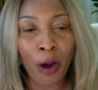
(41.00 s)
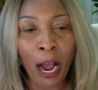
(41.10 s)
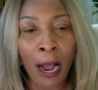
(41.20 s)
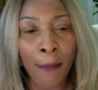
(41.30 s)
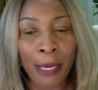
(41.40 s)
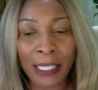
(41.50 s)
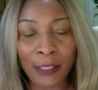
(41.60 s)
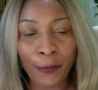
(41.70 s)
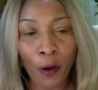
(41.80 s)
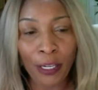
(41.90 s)
um
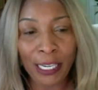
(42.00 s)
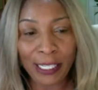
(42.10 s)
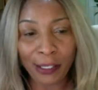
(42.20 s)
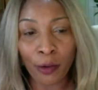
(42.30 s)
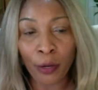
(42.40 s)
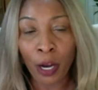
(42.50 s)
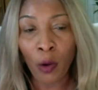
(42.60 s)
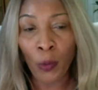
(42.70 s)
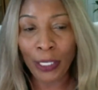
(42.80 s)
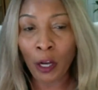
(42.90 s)
exfoliator
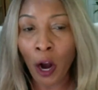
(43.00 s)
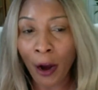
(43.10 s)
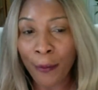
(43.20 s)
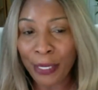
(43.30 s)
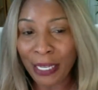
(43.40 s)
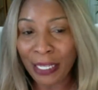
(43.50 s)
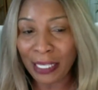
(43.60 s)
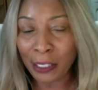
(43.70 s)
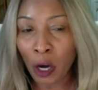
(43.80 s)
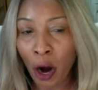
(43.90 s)
with cornmeal
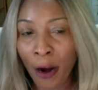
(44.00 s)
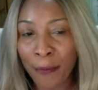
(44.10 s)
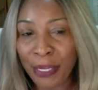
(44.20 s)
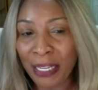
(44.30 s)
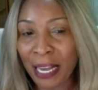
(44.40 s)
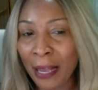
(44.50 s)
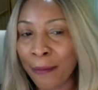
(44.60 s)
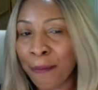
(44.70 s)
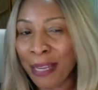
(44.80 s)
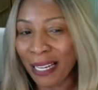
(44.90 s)
is cornmeal
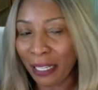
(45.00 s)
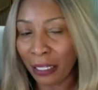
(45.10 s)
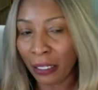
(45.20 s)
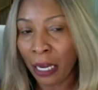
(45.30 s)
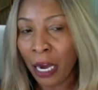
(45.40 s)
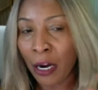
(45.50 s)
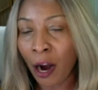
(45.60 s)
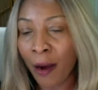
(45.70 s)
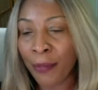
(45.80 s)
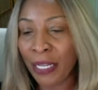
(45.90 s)
and milk
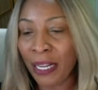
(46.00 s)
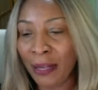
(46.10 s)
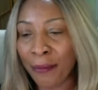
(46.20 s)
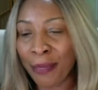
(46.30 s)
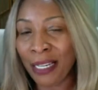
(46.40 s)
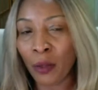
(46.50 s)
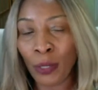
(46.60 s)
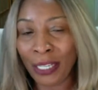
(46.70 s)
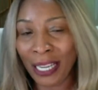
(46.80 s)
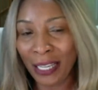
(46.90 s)
Carmel and milk
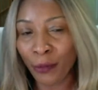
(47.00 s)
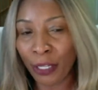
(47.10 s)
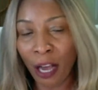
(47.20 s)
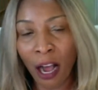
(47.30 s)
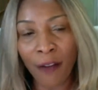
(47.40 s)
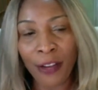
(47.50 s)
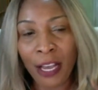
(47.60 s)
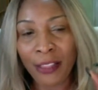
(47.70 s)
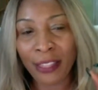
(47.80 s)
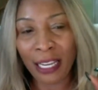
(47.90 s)
will get rid of
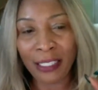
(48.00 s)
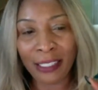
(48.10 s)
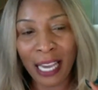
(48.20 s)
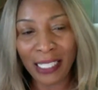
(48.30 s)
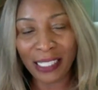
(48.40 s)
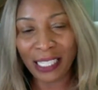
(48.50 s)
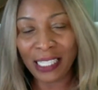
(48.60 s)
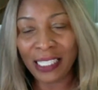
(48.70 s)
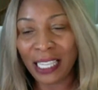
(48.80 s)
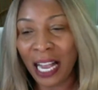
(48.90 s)
the dead
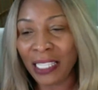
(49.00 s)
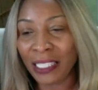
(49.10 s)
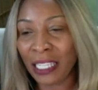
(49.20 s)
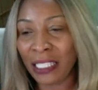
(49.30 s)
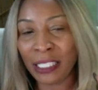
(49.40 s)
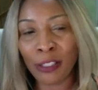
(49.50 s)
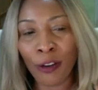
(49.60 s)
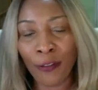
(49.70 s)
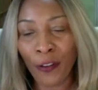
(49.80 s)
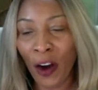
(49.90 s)
skin cells. It is
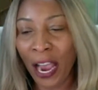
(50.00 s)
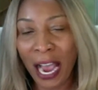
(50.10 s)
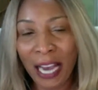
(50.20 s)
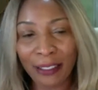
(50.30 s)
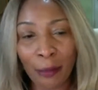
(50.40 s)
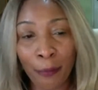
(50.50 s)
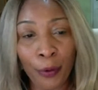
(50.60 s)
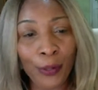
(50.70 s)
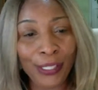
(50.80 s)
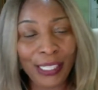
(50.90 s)
good for acne
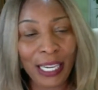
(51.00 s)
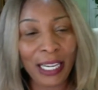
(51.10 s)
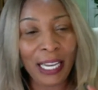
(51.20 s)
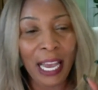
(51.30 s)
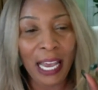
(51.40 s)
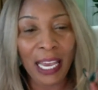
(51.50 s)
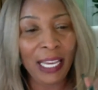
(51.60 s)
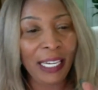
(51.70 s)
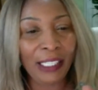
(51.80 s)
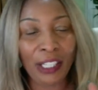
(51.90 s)
prone skin.
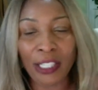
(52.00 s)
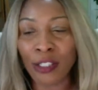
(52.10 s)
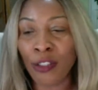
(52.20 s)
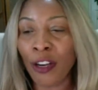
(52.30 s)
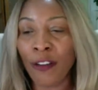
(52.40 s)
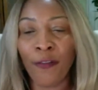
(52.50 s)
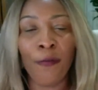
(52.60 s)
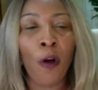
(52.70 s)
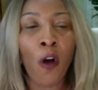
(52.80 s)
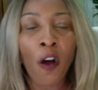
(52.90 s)
It is just good
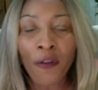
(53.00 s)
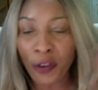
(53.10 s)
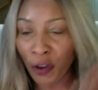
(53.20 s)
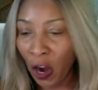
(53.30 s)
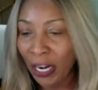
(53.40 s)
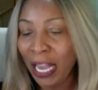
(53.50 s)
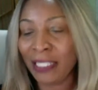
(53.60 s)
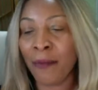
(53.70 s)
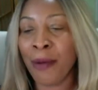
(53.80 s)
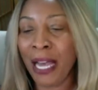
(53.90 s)
overall
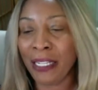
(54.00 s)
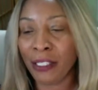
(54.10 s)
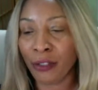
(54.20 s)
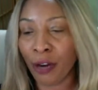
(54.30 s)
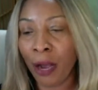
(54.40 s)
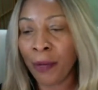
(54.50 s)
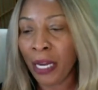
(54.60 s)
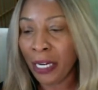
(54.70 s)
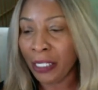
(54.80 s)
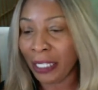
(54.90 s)
as a body scrub
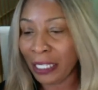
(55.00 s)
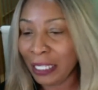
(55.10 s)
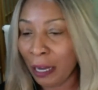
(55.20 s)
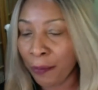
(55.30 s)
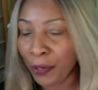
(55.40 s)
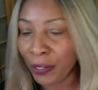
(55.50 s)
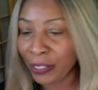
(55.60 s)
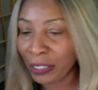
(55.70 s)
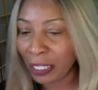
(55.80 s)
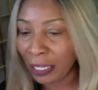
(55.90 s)
to clean up your
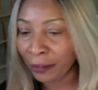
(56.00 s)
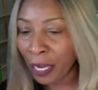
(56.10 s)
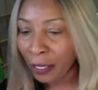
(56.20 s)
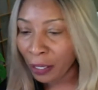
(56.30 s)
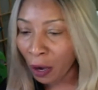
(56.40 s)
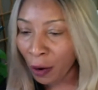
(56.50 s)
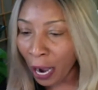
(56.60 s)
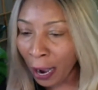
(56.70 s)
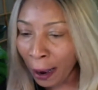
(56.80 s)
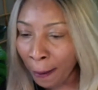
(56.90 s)
skin. Now,
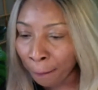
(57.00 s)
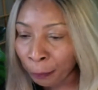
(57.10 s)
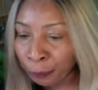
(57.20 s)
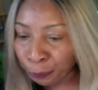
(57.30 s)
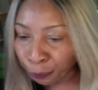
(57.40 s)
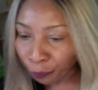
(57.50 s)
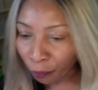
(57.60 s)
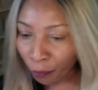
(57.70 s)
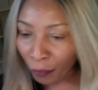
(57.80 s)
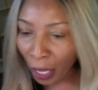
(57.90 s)
um,
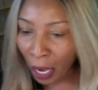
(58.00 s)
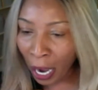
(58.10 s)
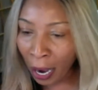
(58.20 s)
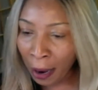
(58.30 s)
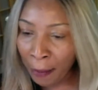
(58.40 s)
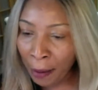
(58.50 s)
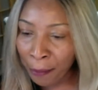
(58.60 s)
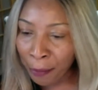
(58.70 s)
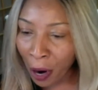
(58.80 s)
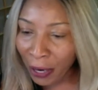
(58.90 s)
um,
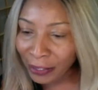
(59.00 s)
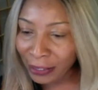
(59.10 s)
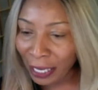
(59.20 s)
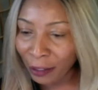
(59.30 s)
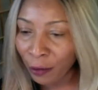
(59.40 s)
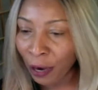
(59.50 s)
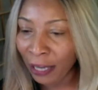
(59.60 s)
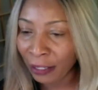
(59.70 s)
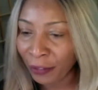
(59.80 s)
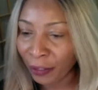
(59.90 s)
Bars, thank you.
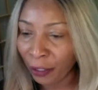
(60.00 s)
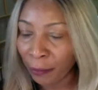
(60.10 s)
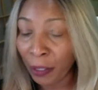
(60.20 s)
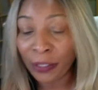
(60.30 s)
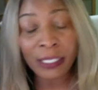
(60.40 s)
I never thought about